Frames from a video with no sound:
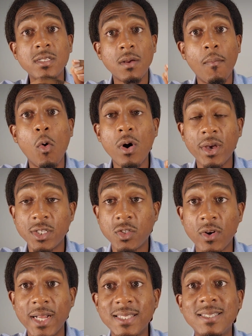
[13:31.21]
to mortgage
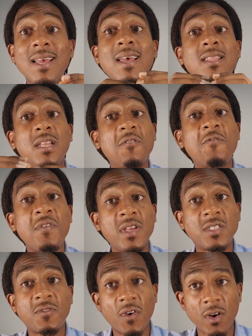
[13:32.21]
rates than the
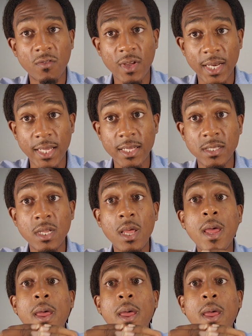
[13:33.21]
Fed's fund rate is.